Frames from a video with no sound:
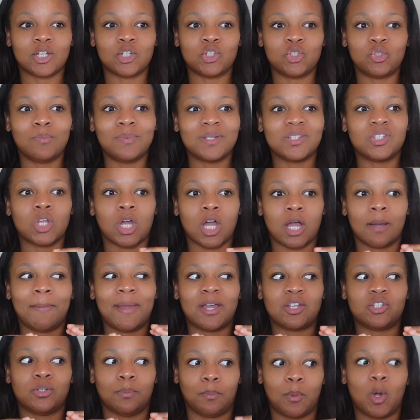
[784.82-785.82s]
because you've been talking
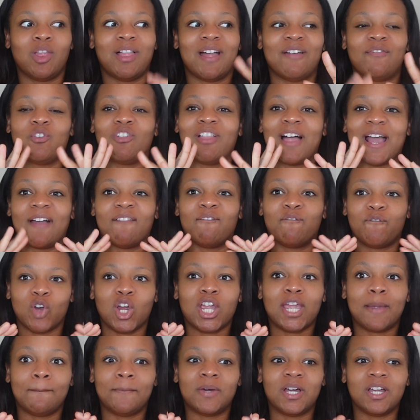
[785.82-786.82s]
about Chipotle for like a
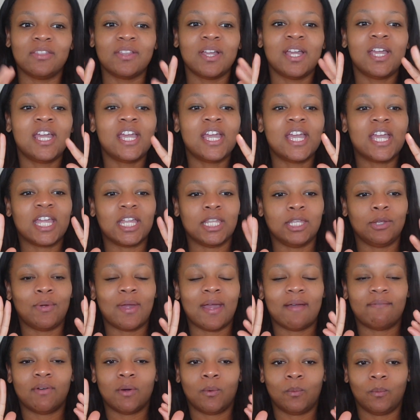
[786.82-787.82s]
freaking month and you
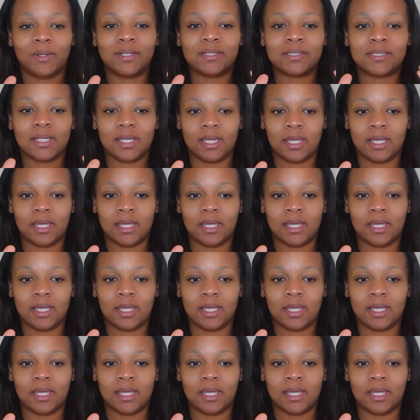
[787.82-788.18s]
haven't went to